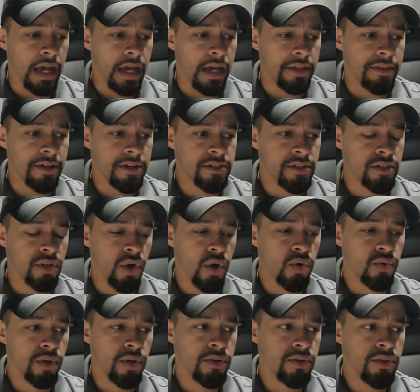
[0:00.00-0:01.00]
There's a toll
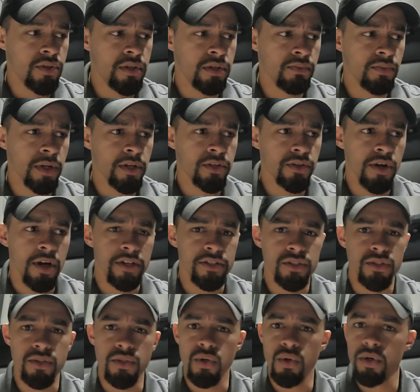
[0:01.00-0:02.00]
road you can run across
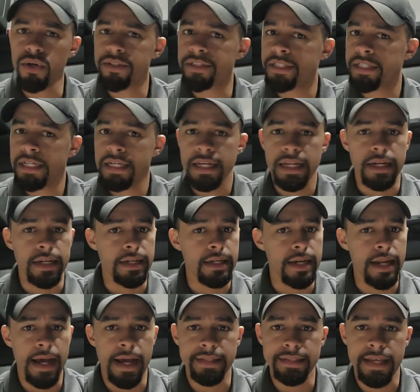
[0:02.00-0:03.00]
New York,
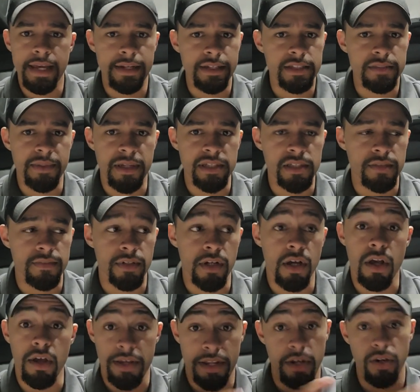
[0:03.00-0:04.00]
not that expensive at
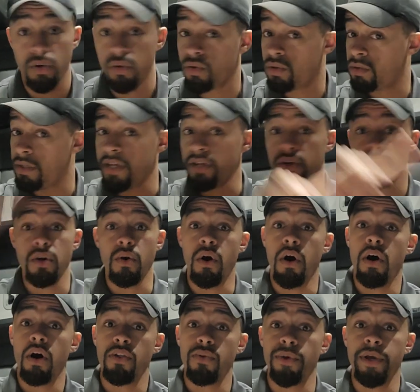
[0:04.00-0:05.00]
all, and it'll go
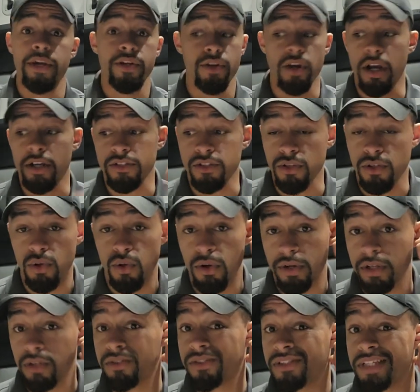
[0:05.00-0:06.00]
all the way across New York.
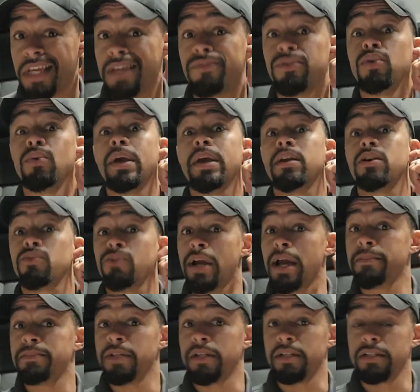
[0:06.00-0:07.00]
It'll save you a
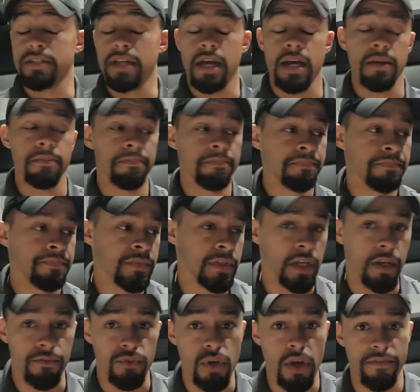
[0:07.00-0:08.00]
crap ton of time
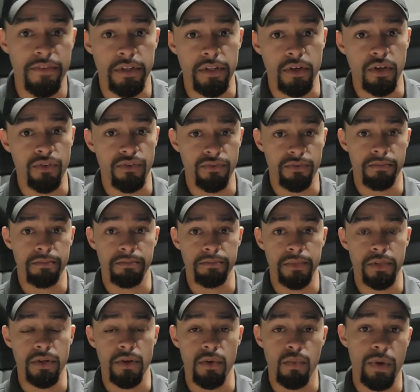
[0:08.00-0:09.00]
if you have to go from,
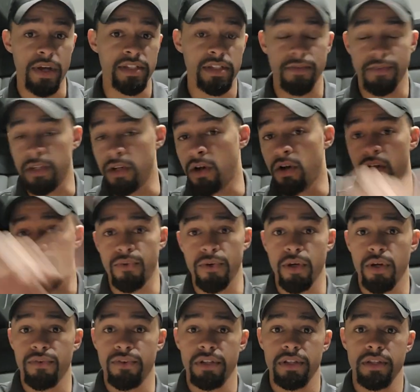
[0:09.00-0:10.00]
you know, west of it all the way
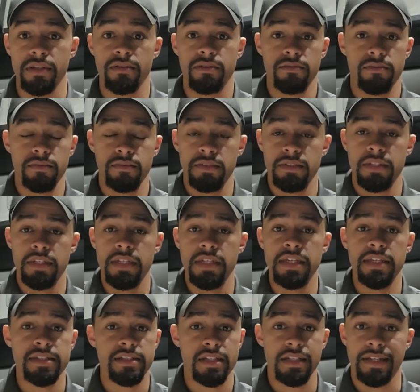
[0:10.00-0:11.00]
over to the
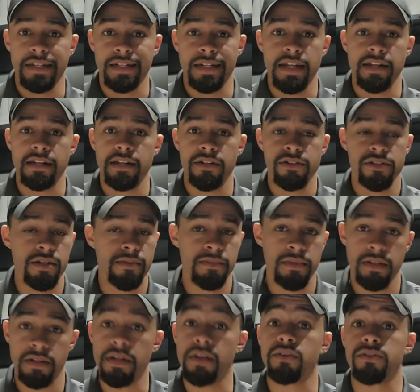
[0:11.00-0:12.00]
east to like Connecticut or
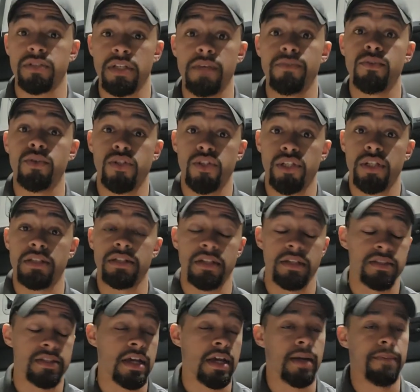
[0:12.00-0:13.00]
something. It'll save you a shit ton of
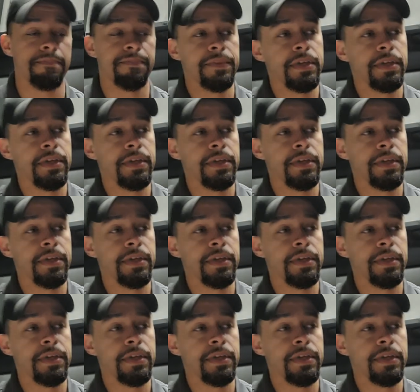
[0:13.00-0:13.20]
time.